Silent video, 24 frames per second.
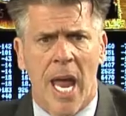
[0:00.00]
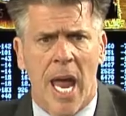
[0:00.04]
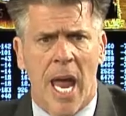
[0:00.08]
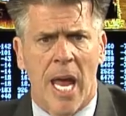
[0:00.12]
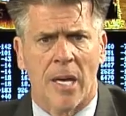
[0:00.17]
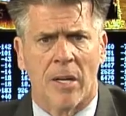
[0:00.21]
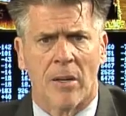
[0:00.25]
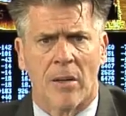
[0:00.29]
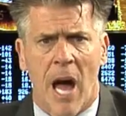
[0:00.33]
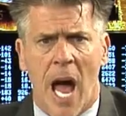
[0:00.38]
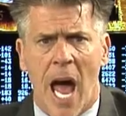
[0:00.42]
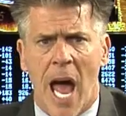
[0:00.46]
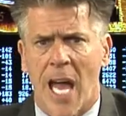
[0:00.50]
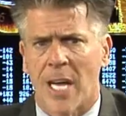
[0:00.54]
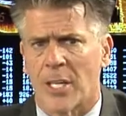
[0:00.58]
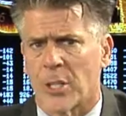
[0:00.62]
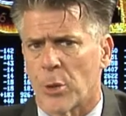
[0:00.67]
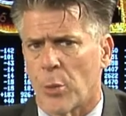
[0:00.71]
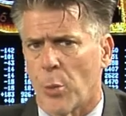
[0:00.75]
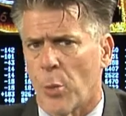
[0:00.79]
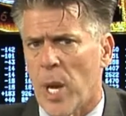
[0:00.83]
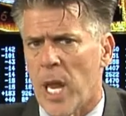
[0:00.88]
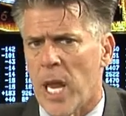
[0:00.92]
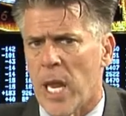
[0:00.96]
And
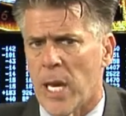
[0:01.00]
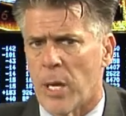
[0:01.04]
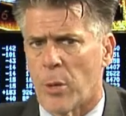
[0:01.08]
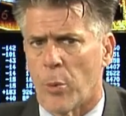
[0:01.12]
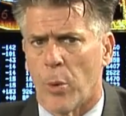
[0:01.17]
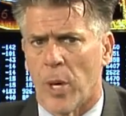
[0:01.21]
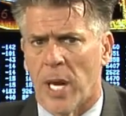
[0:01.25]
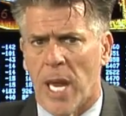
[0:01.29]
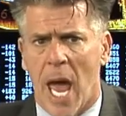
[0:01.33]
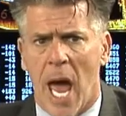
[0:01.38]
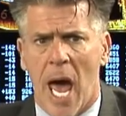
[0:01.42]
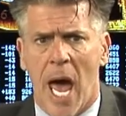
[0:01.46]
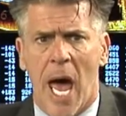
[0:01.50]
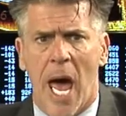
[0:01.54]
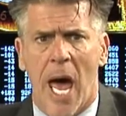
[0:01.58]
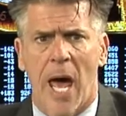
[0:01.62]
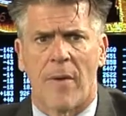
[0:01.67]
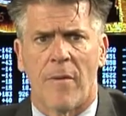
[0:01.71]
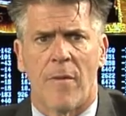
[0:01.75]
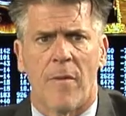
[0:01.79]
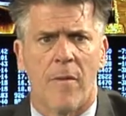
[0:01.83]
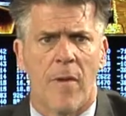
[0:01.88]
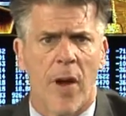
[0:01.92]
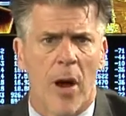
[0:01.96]
last week, we
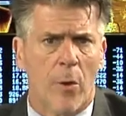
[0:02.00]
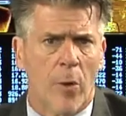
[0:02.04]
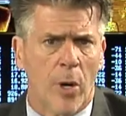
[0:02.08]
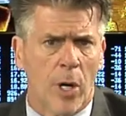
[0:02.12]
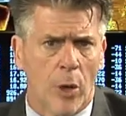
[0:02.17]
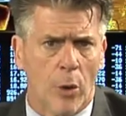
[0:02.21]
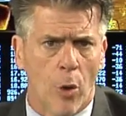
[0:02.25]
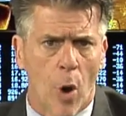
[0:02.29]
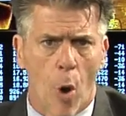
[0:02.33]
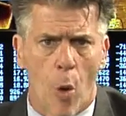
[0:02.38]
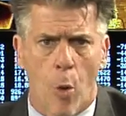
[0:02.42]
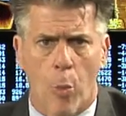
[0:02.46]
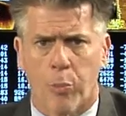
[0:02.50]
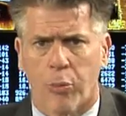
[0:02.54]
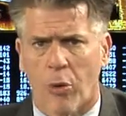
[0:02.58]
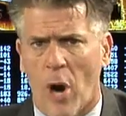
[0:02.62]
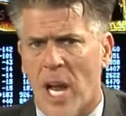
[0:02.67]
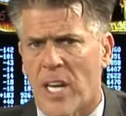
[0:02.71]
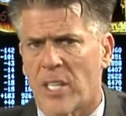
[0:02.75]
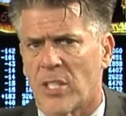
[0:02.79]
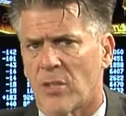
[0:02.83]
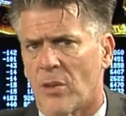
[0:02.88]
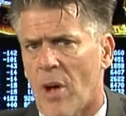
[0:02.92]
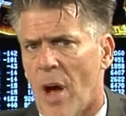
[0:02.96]
had very low
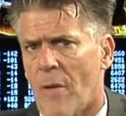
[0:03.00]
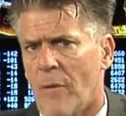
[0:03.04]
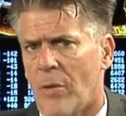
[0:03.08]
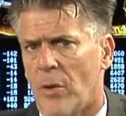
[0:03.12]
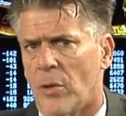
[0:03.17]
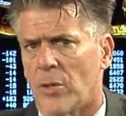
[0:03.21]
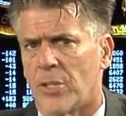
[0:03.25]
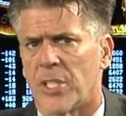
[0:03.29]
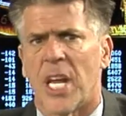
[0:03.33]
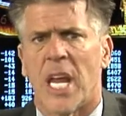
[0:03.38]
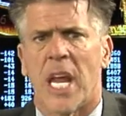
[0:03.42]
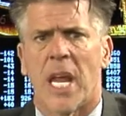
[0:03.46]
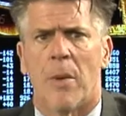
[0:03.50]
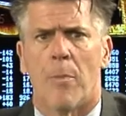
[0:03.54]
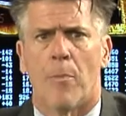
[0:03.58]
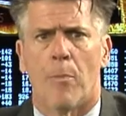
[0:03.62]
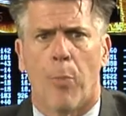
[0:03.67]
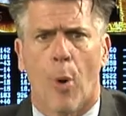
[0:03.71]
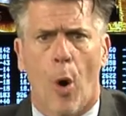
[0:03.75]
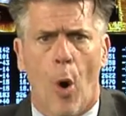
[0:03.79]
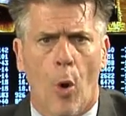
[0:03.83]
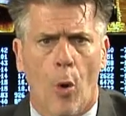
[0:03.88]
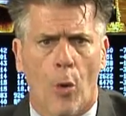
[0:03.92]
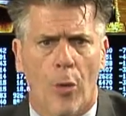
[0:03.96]
price levels in
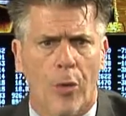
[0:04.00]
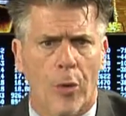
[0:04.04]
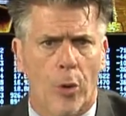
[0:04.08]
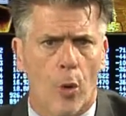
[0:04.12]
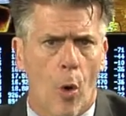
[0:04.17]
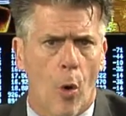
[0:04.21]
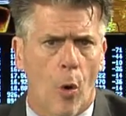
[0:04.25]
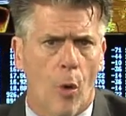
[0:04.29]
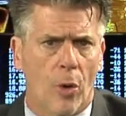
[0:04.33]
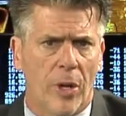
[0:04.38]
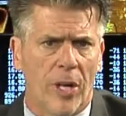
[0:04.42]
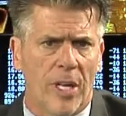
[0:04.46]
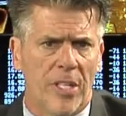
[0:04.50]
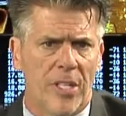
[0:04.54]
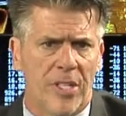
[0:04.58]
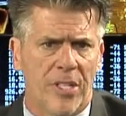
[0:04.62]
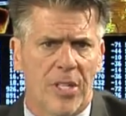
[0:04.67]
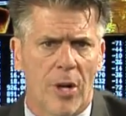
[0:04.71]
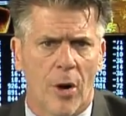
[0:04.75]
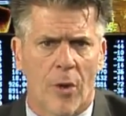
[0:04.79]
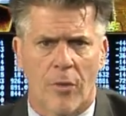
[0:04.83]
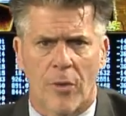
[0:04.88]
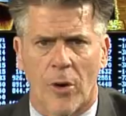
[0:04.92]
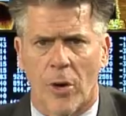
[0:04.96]
both gold and
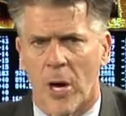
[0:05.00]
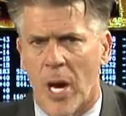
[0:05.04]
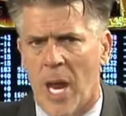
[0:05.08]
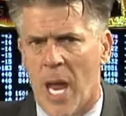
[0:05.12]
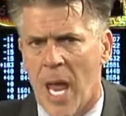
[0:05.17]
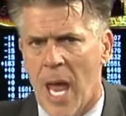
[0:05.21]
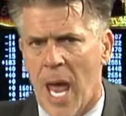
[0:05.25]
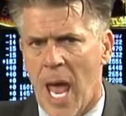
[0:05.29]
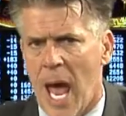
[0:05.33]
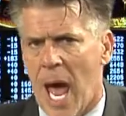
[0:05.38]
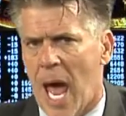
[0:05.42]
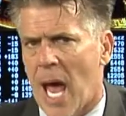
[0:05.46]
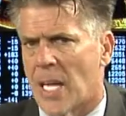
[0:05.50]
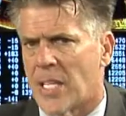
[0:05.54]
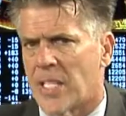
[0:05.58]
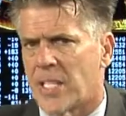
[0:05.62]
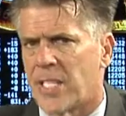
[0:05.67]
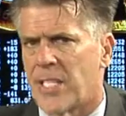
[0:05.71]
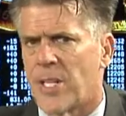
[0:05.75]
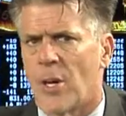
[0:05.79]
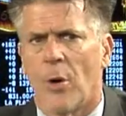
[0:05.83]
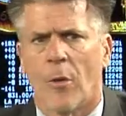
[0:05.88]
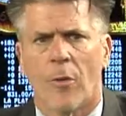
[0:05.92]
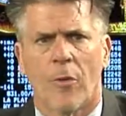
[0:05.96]
silver, as
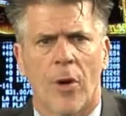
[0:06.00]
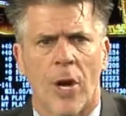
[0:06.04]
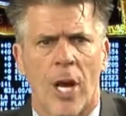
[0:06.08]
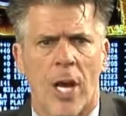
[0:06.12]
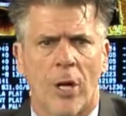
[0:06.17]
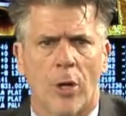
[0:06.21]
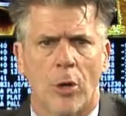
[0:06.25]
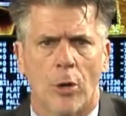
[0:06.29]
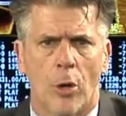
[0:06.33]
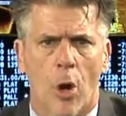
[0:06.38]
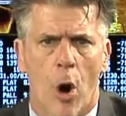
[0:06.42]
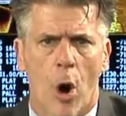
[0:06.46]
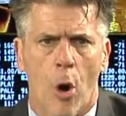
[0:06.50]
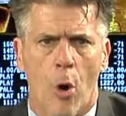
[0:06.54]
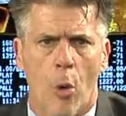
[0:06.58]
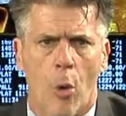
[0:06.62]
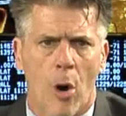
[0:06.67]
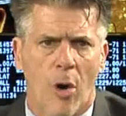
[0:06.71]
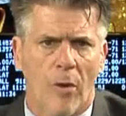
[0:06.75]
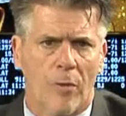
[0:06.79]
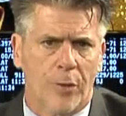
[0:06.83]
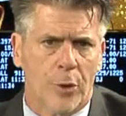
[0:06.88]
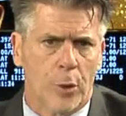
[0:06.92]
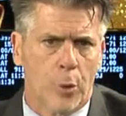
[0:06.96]
silver hit a
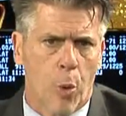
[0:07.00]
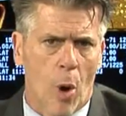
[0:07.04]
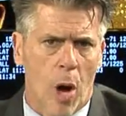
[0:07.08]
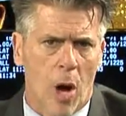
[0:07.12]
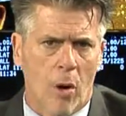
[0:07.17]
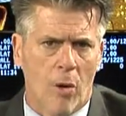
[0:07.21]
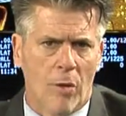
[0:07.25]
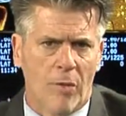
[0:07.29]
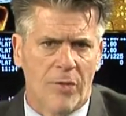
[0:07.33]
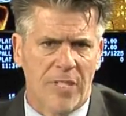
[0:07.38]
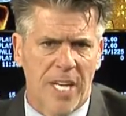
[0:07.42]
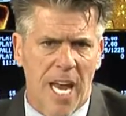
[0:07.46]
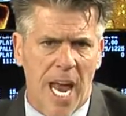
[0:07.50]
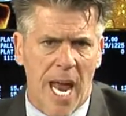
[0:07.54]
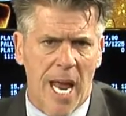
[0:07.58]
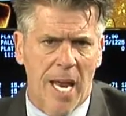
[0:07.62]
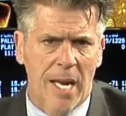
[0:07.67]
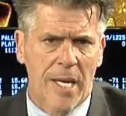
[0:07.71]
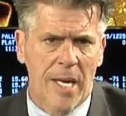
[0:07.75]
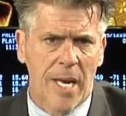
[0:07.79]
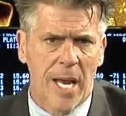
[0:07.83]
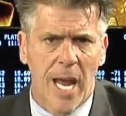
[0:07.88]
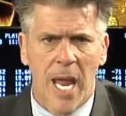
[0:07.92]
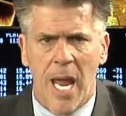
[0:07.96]
low of
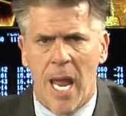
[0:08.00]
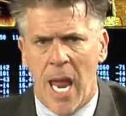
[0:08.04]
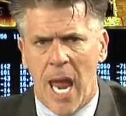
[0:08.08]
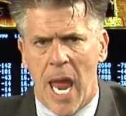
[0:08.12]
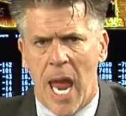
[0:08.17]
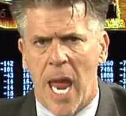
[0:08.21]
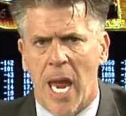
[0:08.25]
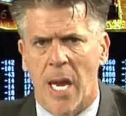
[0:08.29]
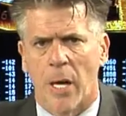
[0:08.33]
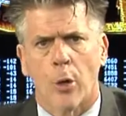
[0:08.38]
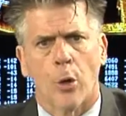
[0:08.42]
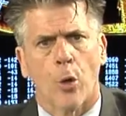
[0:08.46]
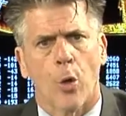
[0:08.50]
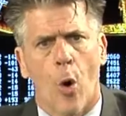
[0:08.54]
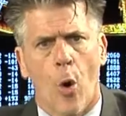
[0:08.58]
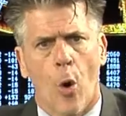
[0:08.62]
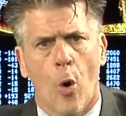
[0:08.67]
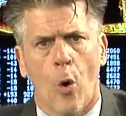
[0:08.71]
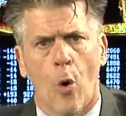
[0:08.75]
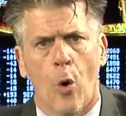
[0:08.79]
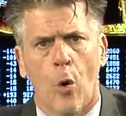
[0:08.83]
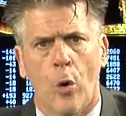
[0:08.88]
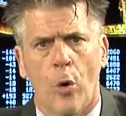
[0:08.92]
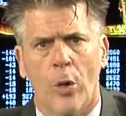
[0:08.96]
1210 and
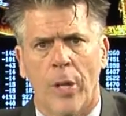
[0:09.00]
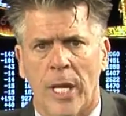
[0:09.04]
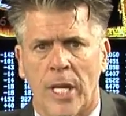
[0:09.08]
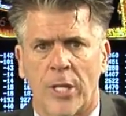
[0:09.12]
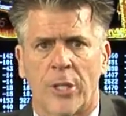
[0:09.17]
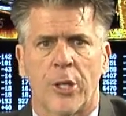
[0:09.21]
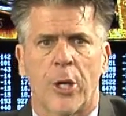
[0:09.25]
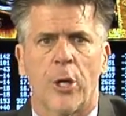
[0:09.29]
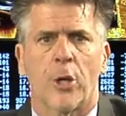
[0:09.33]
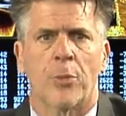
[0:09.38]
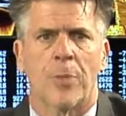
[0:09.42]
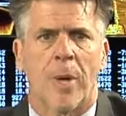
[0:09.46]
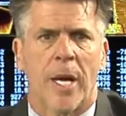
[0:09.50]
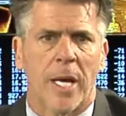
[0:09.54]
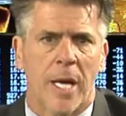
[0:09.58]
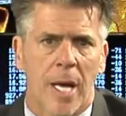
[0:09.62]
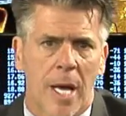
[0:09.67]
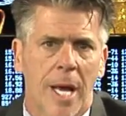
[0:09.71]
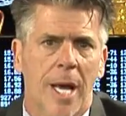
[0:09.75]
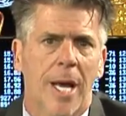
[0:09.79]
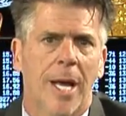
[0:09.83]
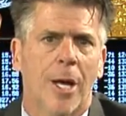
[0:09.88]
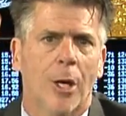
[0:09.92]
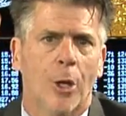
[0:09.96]
gold, excuse me,
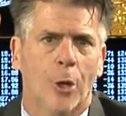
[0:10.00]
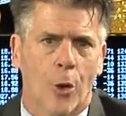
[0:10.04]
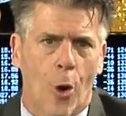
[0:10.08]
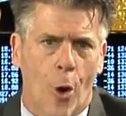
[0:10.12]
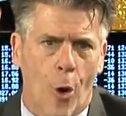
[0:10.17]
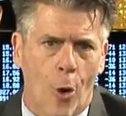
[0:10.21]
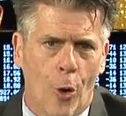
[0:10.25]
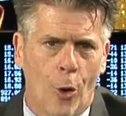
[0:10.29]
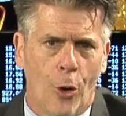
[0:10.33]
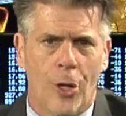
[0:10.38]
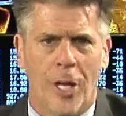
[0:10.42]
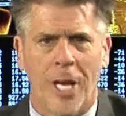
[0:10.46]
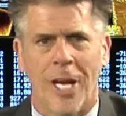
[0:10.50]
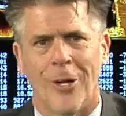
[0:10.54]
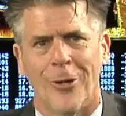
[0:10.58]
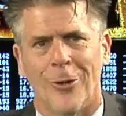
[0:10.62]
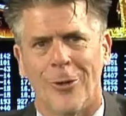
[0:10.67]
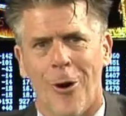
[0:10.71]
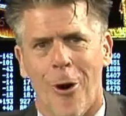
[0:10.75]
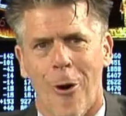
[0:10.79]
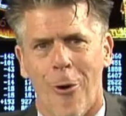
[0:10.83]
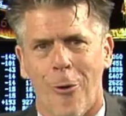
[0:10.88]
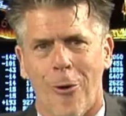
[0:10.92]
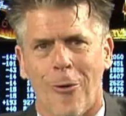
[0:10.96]
gold hit a
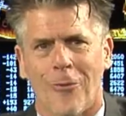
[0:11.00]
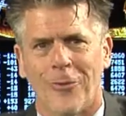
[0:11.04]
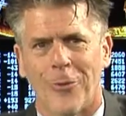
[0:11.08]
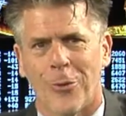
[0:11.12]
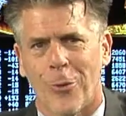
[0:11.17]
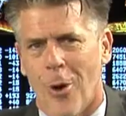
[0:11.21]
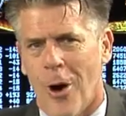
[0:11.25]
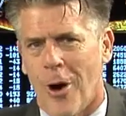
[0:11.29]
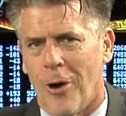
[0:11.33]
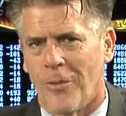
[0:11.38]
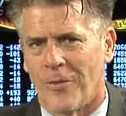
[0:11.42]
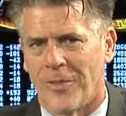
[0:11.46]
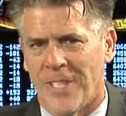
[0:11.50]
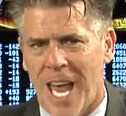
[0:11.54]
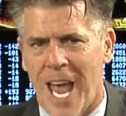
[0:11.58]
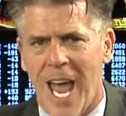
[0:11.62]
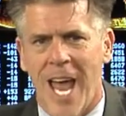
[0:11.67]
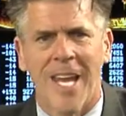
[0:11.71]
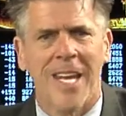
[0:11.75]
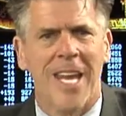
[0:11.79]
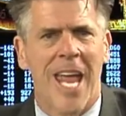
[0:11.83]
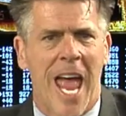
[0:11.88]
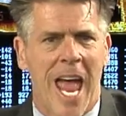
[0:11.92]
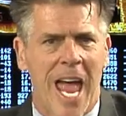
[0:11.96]
low of
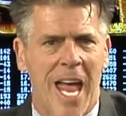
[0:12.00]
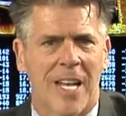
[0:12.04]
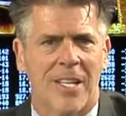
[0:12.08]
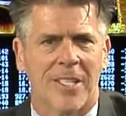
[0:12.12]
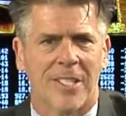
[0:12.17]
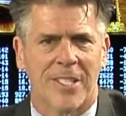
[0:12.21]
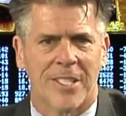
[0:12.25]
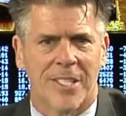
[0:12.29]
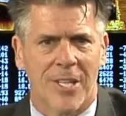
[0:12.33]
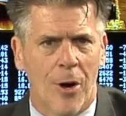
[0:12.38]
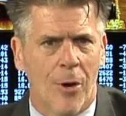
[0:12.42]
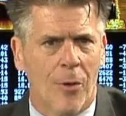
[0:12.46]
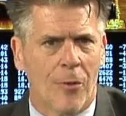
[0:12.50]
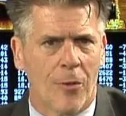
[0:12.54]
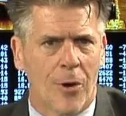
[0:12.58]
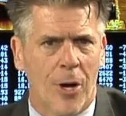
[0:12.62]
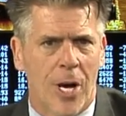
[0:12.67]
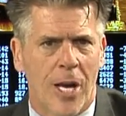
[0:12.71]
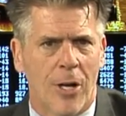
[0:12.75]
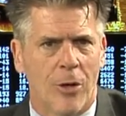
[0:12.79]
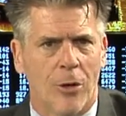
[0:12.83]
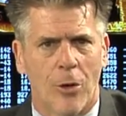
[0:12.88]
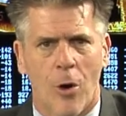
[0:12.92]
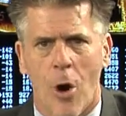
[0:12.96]
1210 and silver
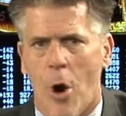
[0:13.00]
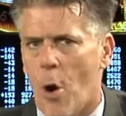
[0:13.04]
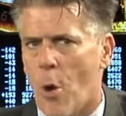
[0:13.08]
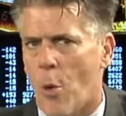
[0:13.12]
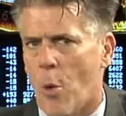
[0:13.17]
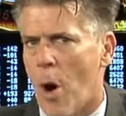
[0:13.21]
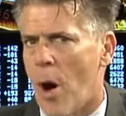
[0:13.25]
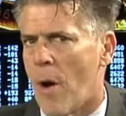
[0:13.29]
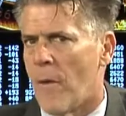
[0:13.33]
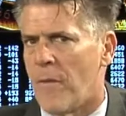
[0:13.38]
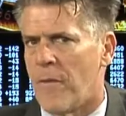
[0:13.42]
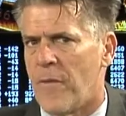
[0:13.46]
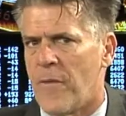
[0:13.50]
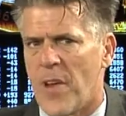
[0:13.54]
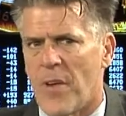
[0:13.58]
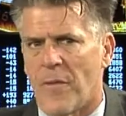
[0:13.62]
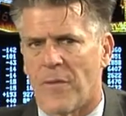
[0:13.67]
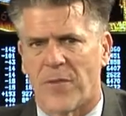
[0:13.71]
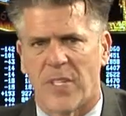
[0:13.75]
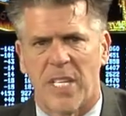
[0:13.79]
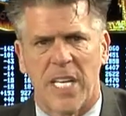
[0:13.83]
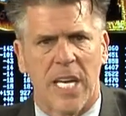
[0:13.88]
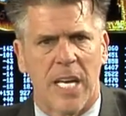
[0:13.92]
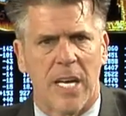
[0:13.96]
hit a low of
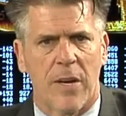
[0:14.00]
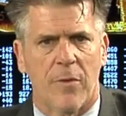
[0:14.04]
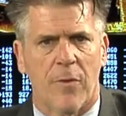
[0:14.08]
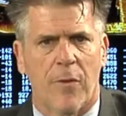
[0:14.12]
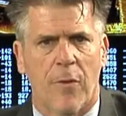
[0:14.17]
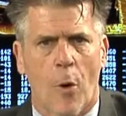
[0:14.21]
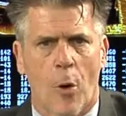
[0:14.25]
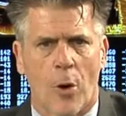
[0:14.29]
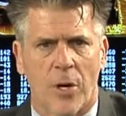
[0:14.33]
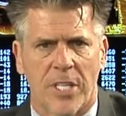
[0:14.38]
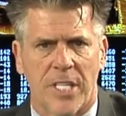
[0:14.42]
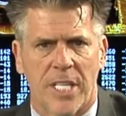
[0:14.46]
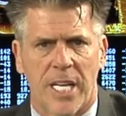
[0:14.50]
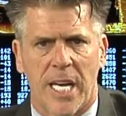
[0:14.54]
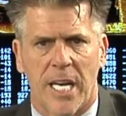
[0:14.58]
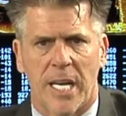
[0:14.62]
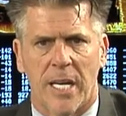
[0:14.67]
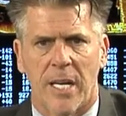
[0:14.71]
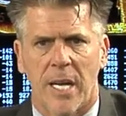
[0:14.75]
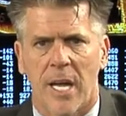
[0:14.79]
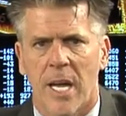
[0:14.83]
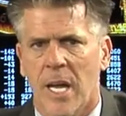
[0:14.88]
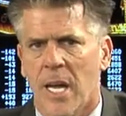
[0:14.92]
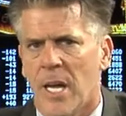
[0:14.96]

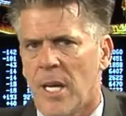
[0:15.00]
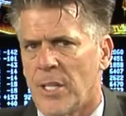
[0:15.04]
1514.